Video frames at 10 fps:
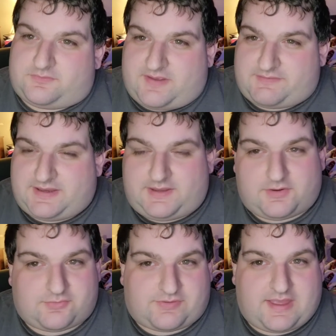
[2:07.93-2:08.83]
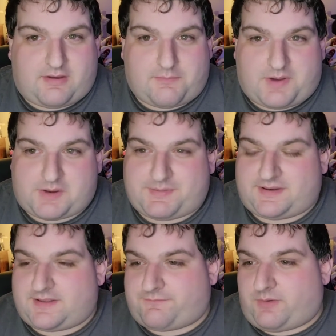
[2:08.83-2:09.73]
7-8 years now. I bought them
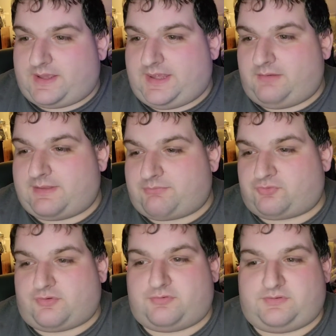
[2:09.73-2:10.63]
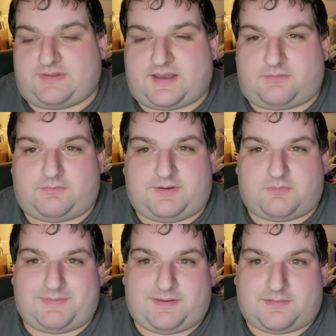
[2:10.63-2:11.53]
at an FYE that was closing down
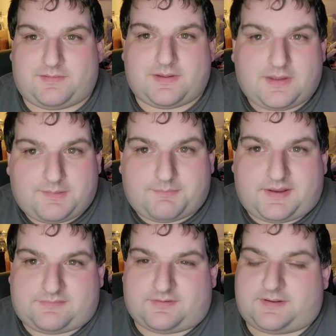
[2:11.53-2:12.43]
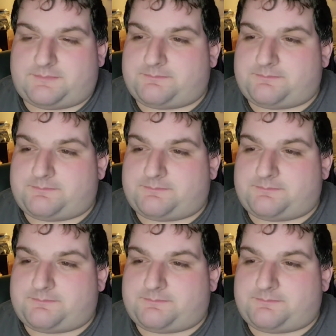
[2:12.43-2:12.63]
near me. But,